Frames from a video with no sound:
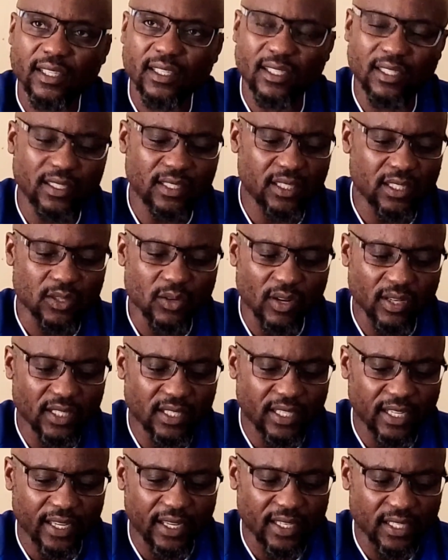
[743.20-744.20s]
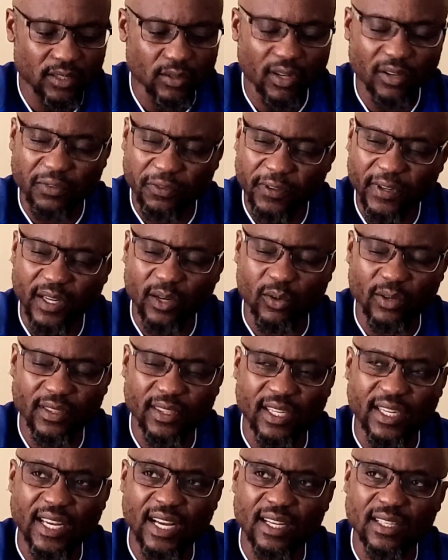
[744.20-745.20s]
It's not fair
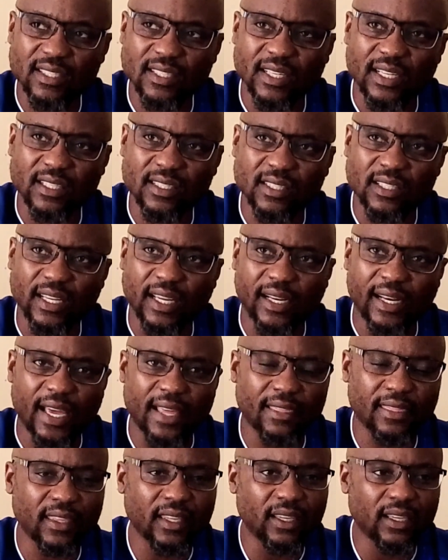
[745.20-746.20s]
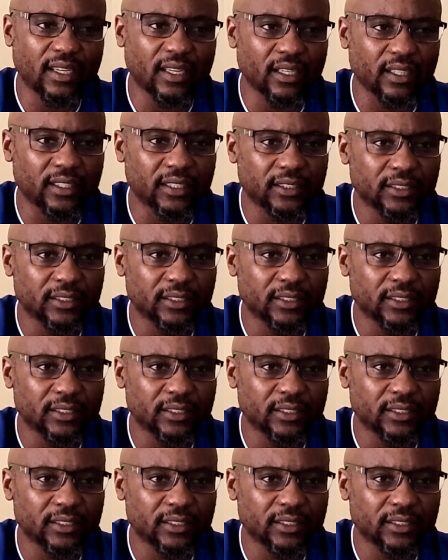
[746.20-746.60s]
on the youngsters. And I think